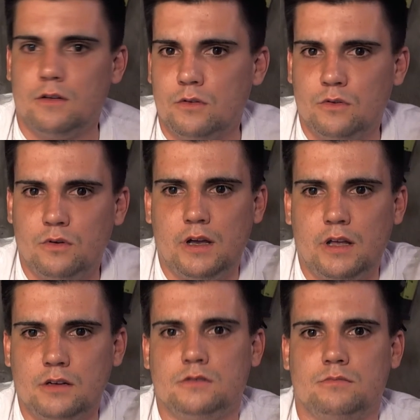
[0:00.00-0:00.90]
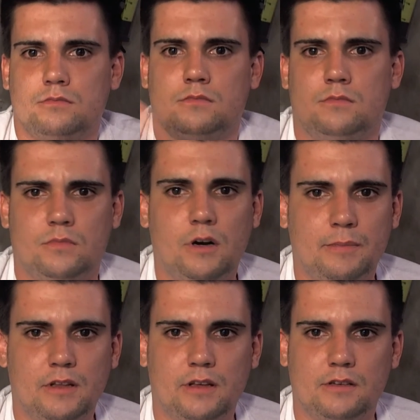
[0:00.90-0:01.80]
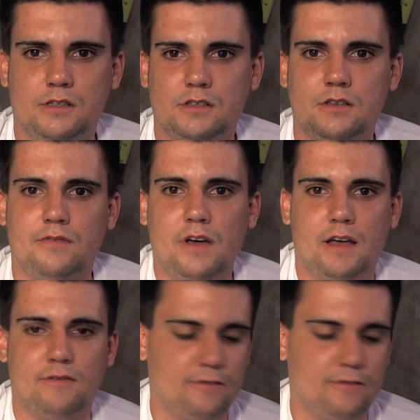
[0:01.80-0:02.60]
$2, we're up to like 65.